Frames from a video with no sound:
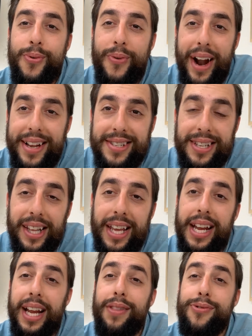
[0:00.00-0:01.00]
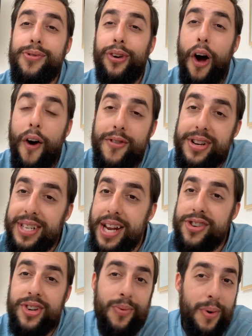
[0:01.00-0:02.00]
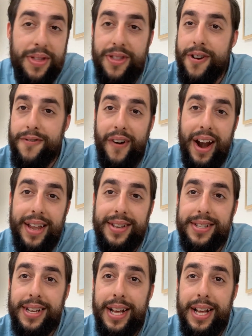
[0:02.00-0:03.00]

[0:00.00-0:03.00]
wrestling and through conversation with their friends.